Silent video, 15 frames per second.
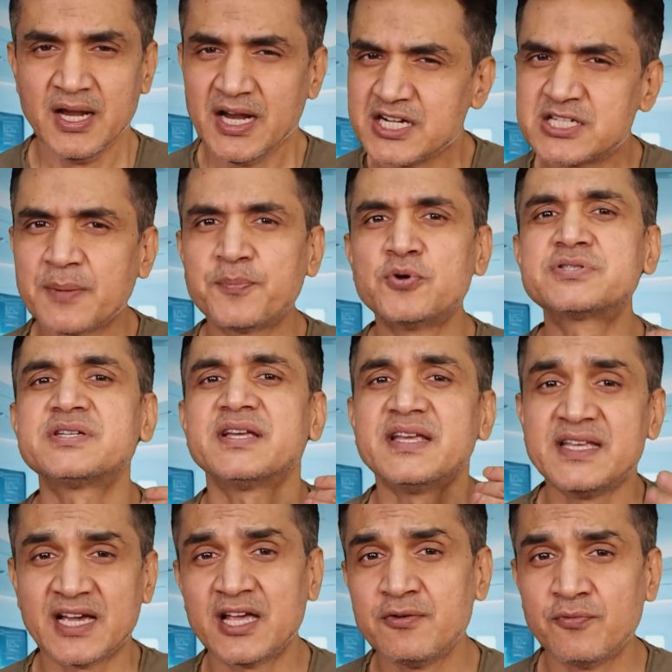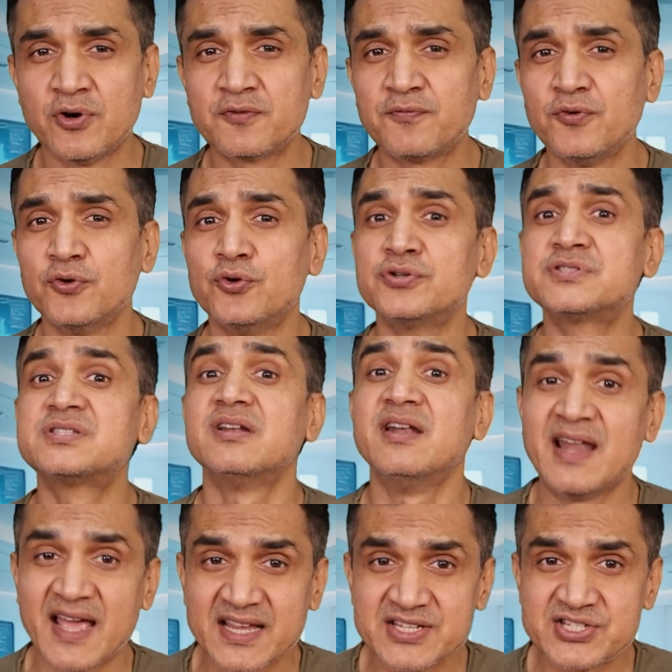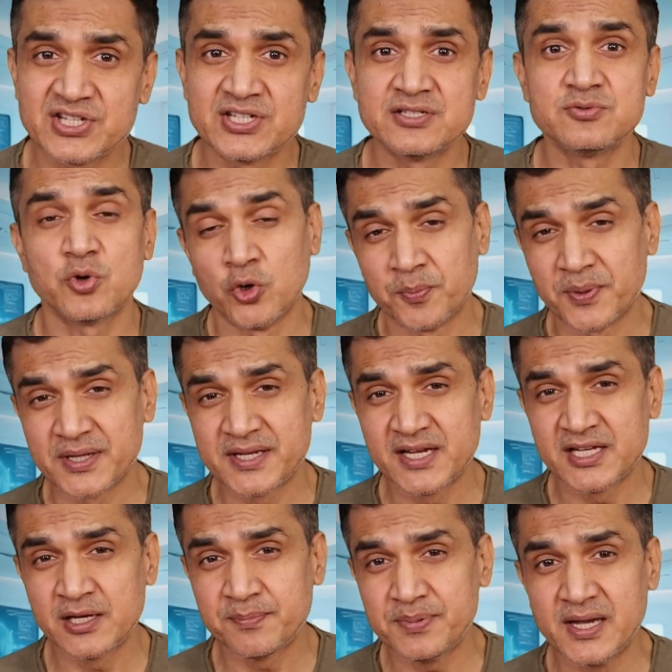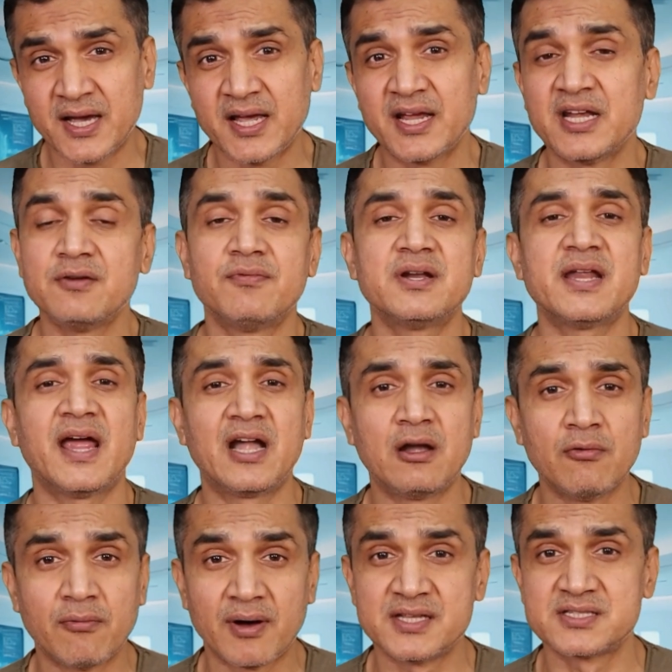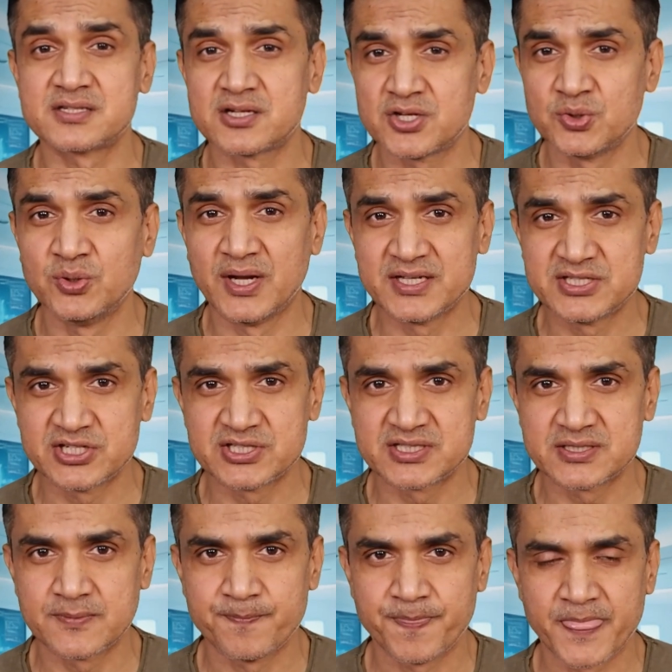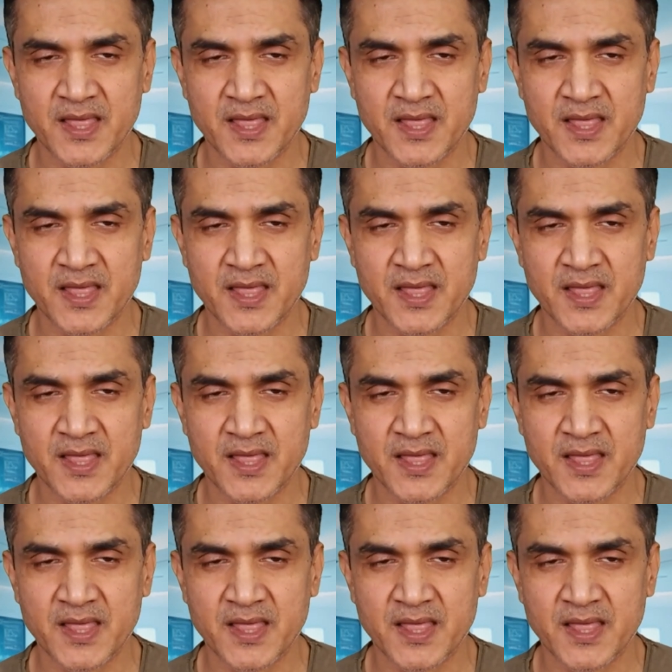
It supports AI workflows, LangChain, OpenAI API, and even advanced tool agents.